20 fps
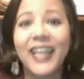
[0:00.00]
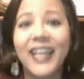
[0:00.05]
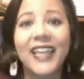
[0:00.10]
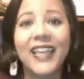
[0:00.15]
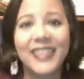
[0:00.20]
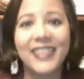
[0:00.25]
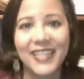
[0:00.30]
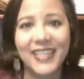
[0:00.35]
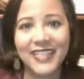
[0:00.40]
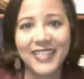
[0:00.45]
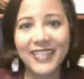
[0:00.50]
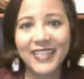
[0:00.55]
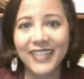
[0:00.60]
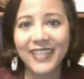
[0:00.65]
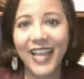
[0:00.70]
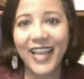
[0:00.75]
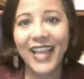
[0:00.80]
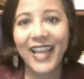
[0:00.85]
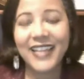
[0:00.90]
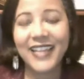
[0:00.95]
This
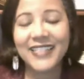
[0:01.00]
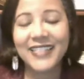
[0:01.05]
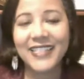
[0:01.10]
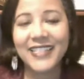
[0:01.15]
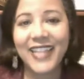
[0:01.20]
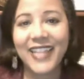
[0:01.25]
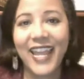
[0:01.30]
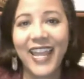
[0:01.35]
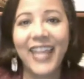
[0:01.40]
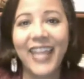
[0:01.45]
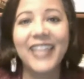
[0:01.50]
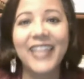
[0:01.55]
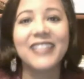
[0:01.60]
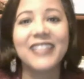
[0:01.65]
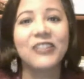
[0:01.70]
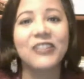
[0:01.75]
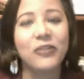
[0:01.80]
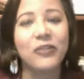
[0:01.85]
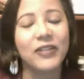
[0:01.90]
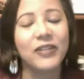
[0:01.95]
class today
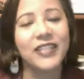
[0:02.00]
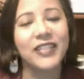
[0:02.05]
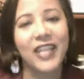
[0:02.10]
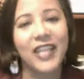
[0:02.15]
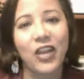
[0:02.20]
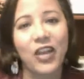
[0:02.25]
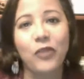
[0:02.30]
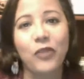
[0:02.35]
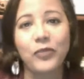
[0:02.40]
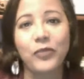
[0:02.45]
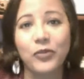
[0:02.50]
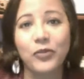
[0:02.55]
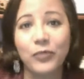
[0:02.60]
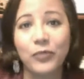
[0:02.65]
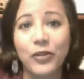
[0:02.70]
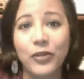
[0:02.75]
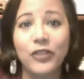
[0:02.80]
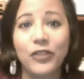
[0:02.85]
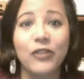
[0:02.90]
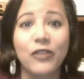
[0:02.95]
is going to help you
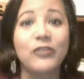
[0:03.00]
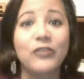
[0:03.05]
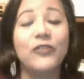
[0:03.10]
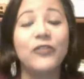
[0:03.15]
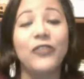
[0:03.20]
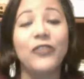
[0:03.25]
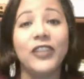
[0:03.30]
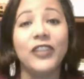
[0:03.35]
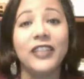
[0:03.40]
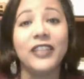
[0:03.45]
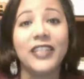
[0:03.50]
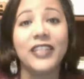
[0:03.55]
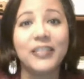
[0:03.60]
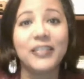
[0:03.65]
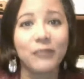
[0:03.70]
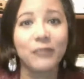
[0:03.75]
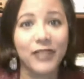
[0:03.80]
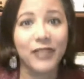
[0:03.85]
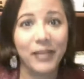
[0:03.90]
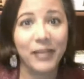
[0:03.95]
put those
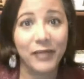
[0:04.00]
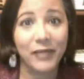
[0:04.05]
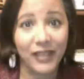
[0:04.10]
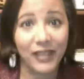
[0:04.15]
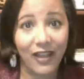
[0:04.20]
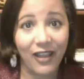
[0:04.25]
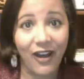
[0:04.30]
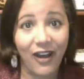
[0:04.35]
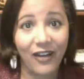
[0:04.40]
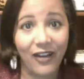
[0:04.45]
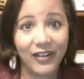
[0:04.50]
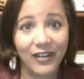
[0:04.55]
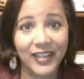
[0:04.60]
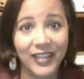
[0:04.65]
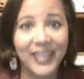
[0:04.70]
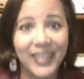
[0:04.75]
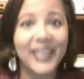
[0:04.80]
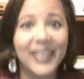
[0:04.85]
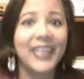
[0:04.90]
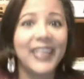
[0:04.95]
feelings where they belong,
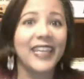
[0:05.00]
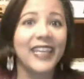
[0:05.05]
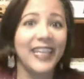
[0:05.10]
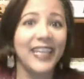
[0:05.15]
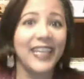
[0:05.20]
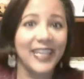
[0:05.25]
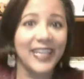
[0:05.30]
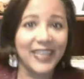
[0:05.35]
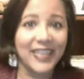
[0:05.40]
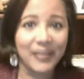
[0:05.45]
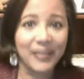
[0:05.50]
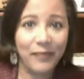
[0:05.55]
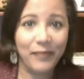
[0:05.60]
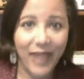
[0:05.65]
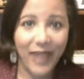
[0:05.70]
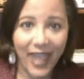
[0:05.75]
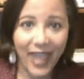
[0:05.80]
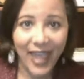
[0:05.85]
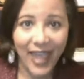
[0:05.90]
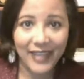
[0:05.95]
in the
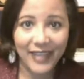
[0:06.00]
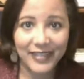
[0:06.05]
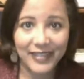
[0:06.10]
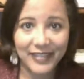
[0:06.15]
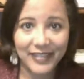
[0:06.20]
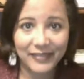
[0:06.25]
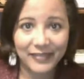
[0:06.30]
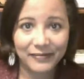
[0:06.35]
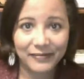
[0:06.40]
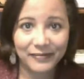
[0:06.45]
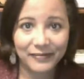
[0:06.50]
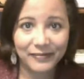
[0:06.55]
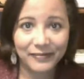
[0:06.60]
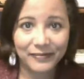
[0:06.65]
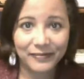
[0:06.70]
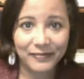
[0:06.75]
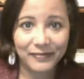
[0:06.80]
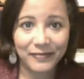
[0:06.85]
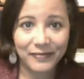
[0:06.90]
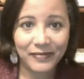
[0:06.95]
past.
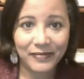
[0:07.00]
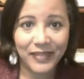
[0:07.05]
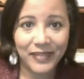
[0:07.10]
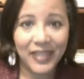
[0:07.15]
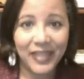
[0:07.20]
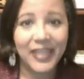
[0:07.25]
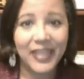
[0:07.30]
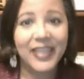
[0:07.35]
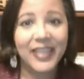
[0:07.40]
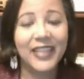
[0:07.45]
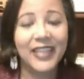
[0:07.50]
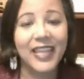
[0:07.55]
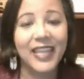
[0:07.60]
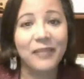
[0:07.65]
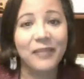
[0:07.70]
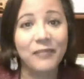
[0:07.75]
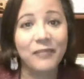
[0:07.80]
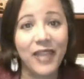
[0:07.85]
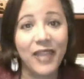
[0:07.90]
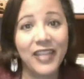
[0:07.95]

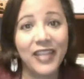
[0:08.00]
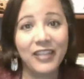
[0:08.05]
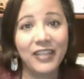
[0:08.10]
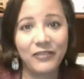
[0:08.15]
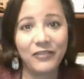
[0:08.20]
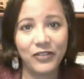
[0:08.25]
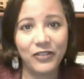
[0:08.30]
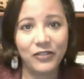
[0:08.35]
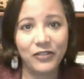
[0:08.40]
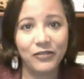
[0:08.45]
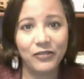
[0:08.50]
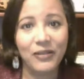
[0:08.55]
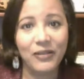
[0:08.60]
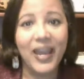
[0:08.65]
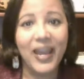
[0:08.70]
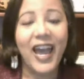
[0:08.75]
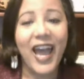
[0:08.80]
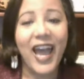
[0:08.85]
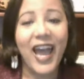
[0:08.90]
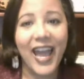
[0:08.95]
Like many of you,
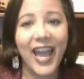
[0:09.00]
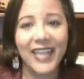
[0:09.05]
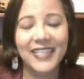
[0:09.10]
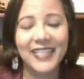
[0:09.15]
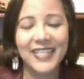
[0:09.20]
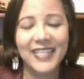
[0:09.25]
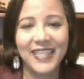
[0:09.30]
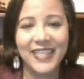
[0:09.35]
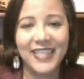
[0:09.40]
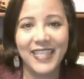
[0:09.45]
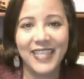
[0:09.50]
I did